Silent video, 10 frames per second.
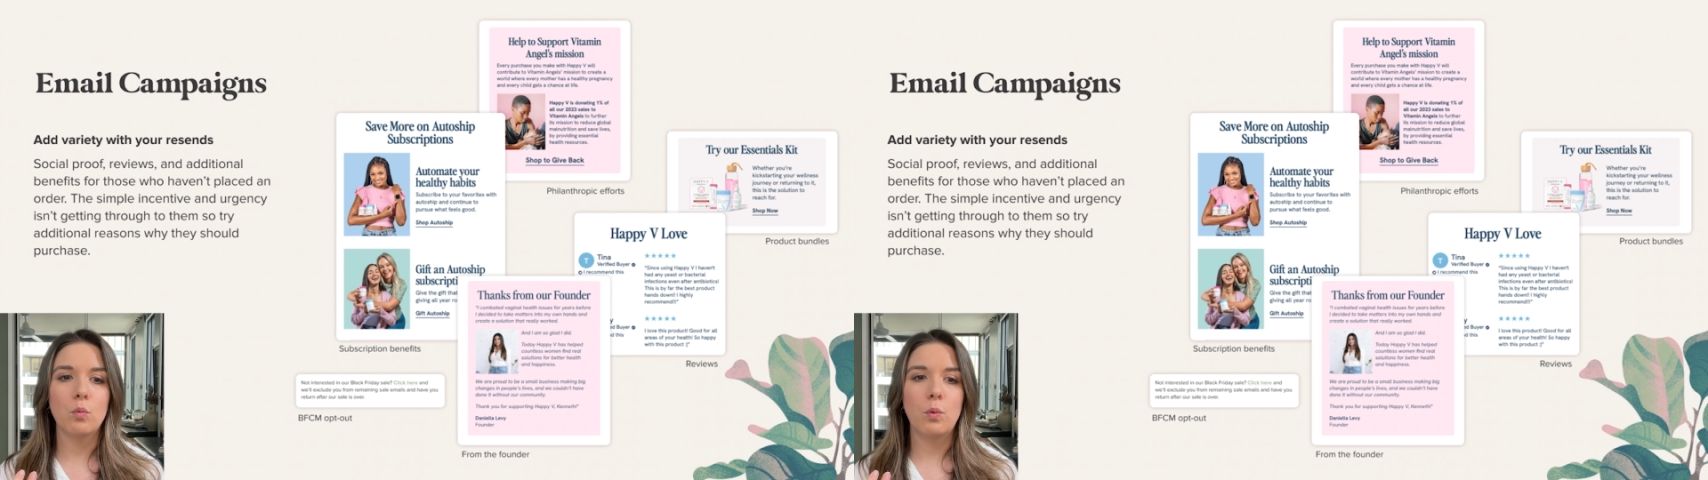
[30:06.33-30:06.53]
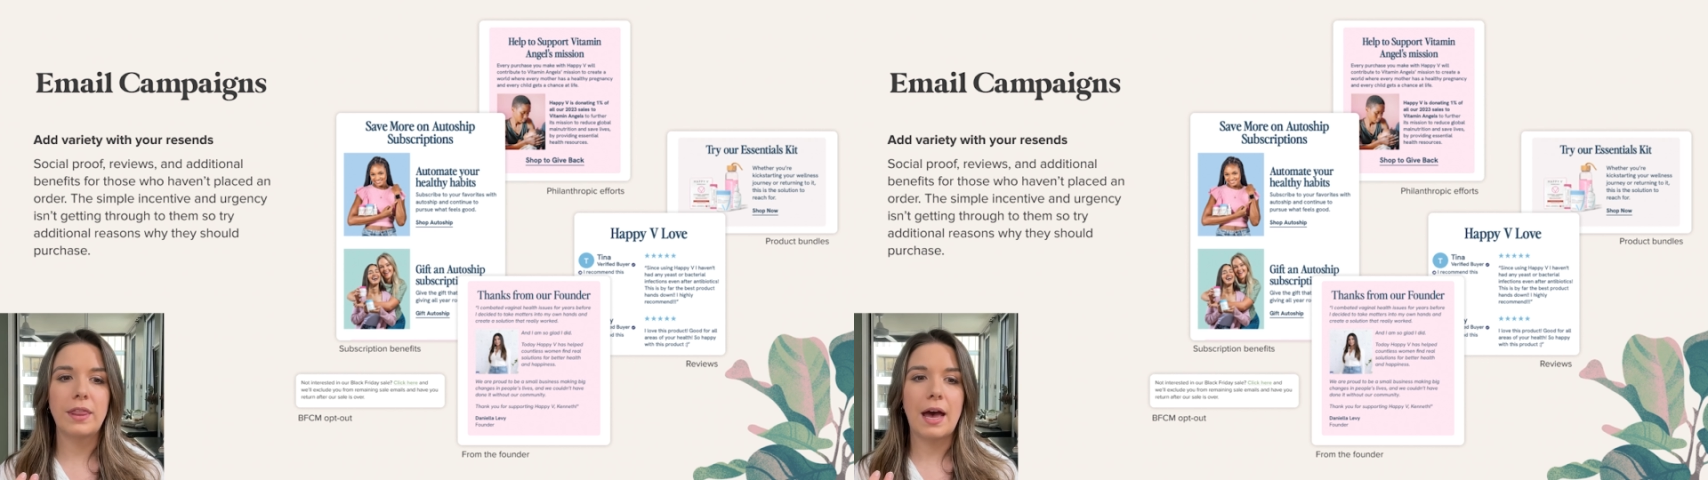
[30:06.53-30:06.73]

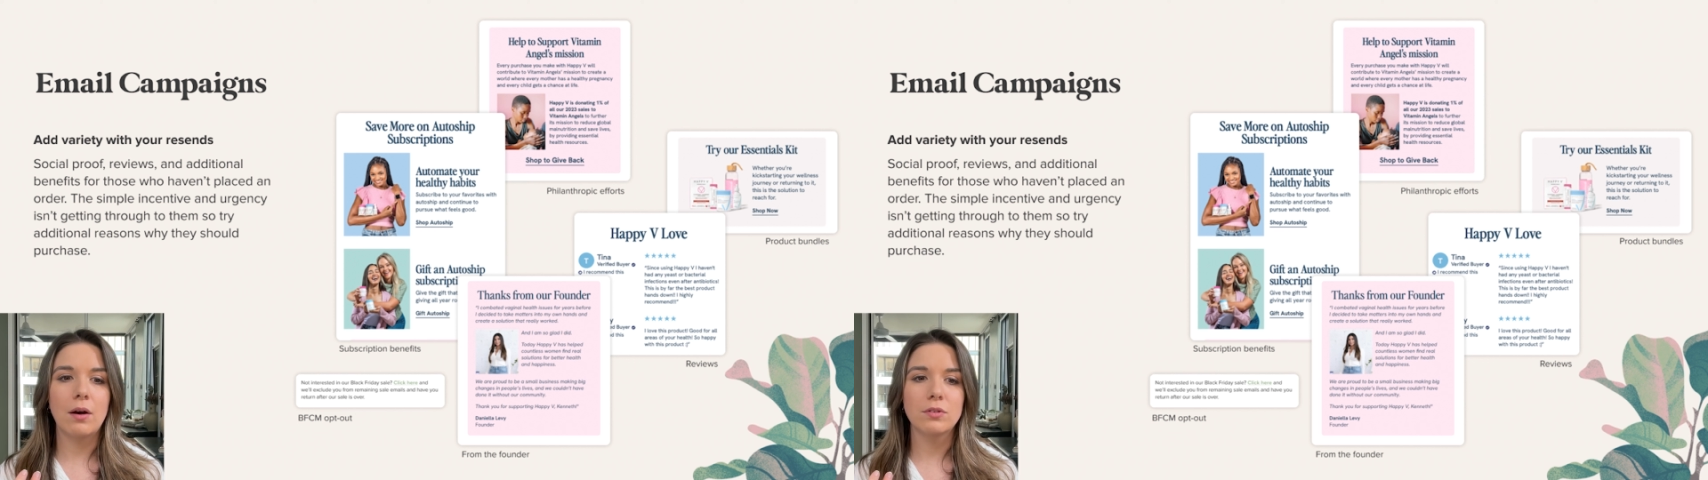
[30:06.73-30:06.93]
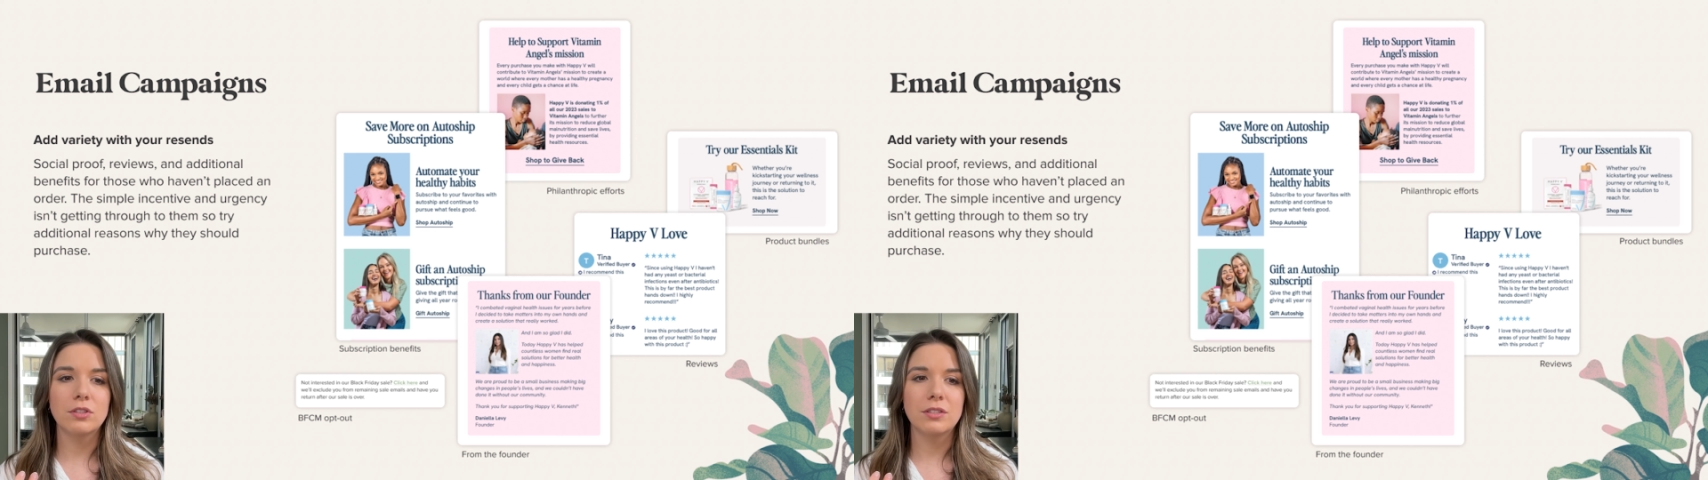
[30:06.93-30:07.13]

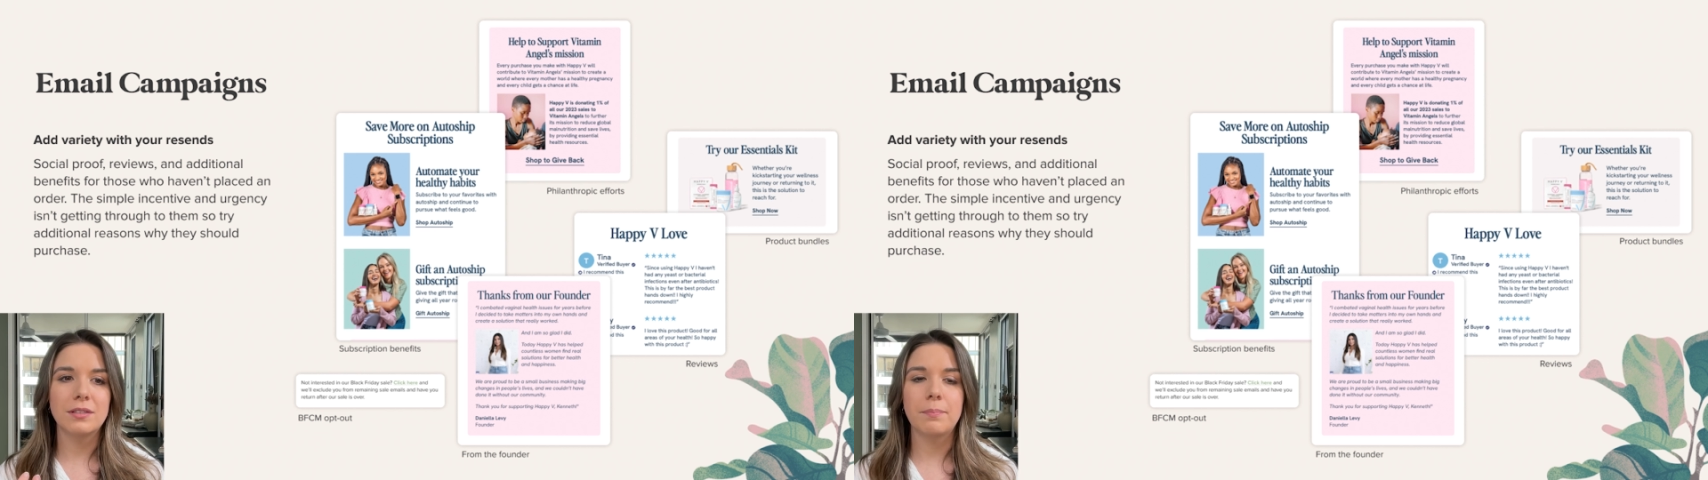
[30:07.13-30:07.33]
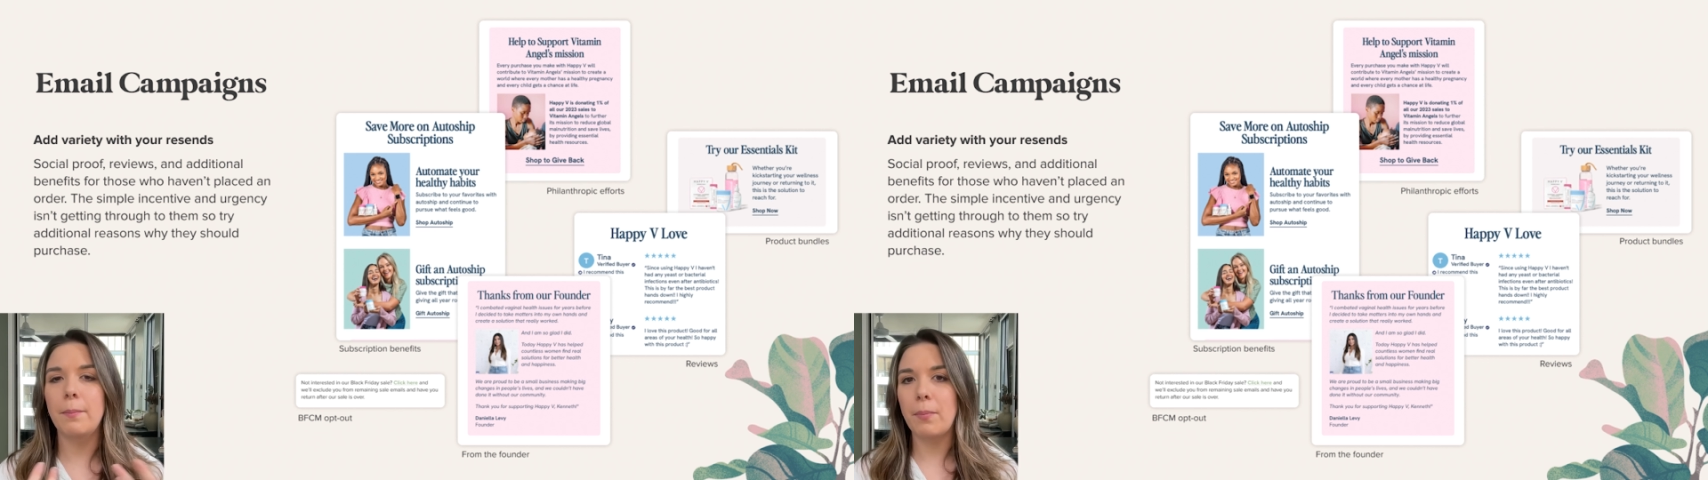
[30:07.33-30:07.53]
without
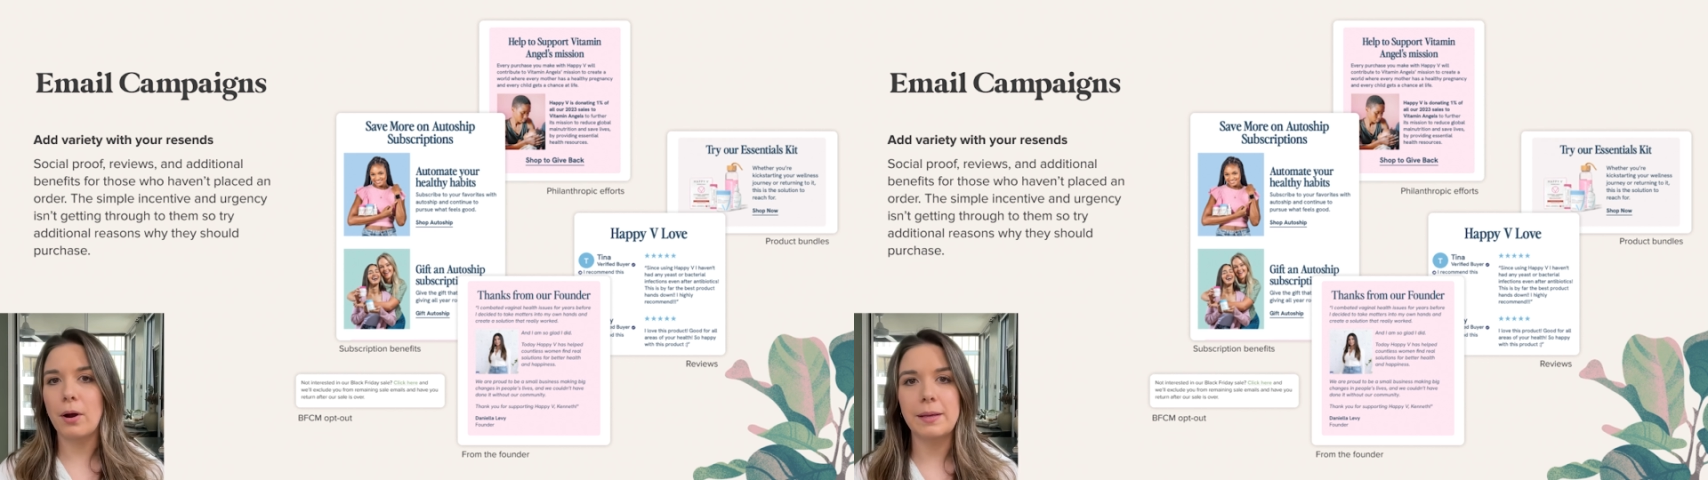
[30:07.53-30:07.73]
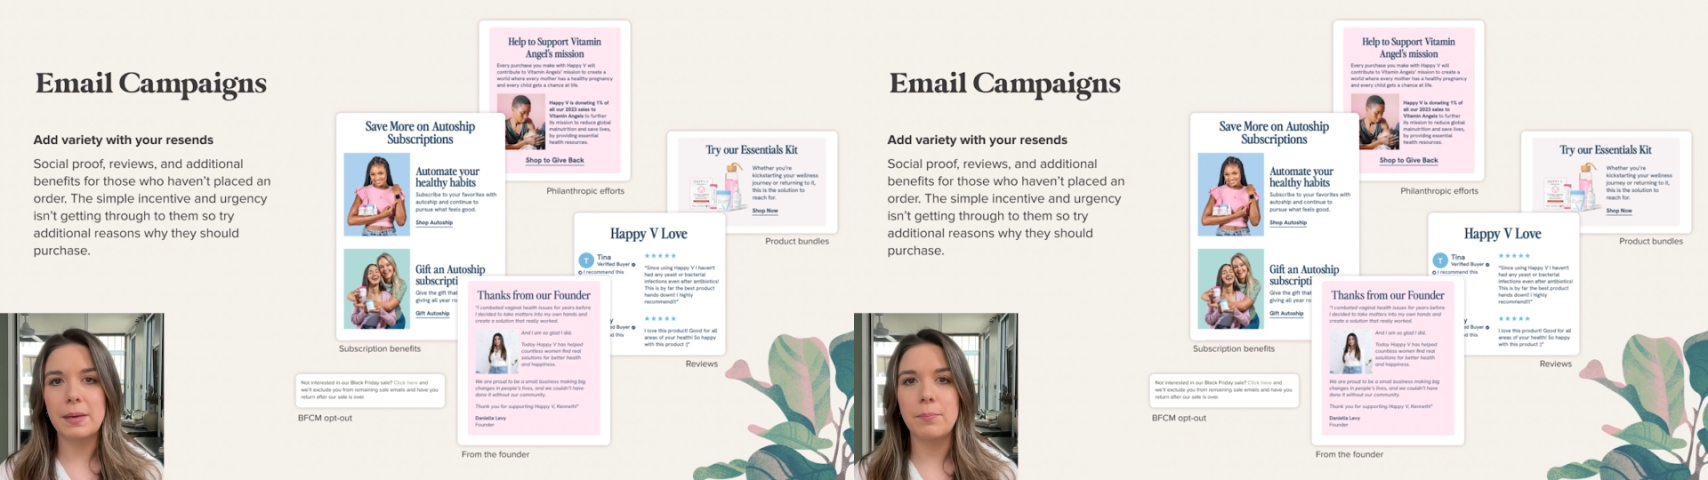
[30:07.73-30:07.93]

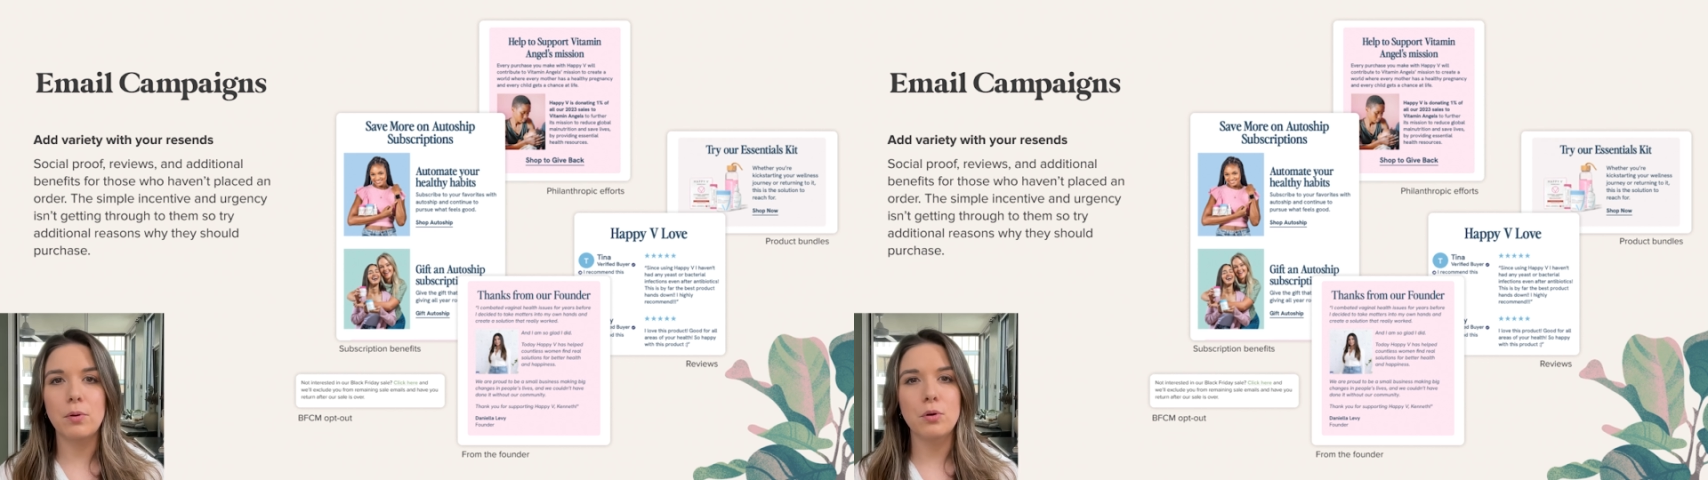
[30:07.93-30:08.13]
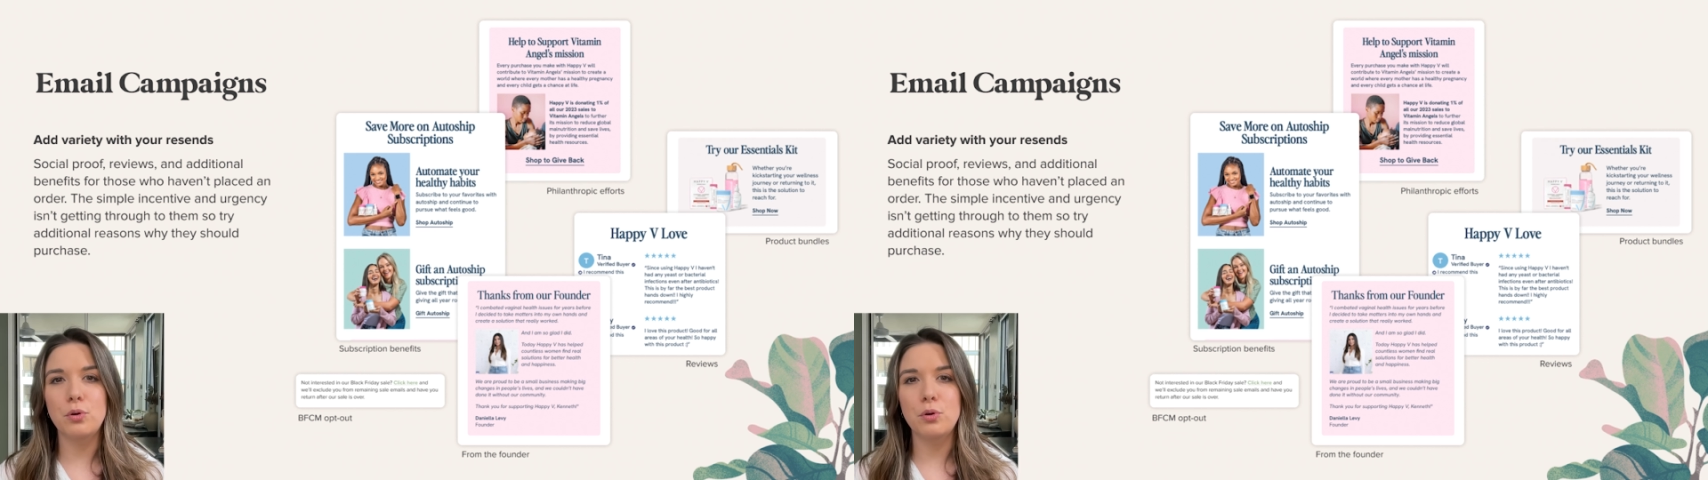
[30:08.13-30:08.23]
bombarding people